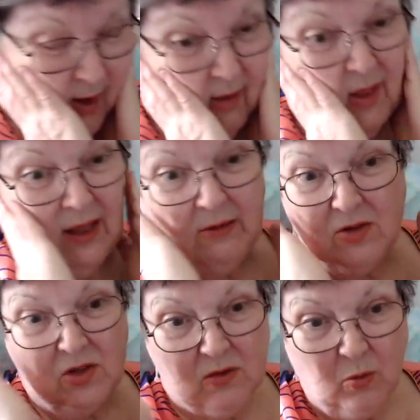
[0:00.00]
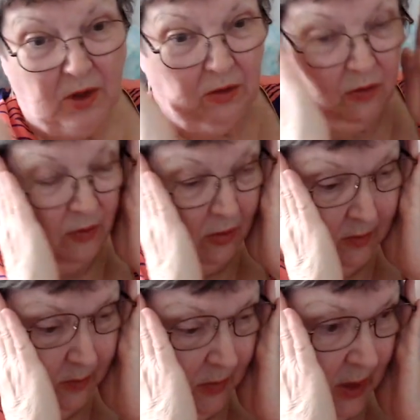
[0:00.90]
everything was just wonderful.
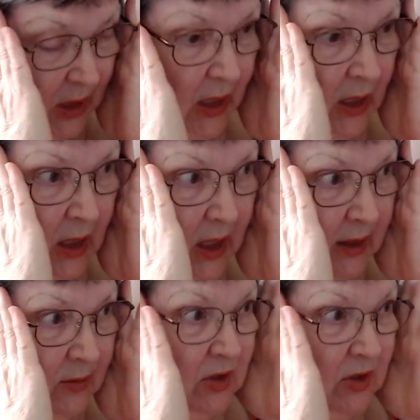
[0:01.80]
I'm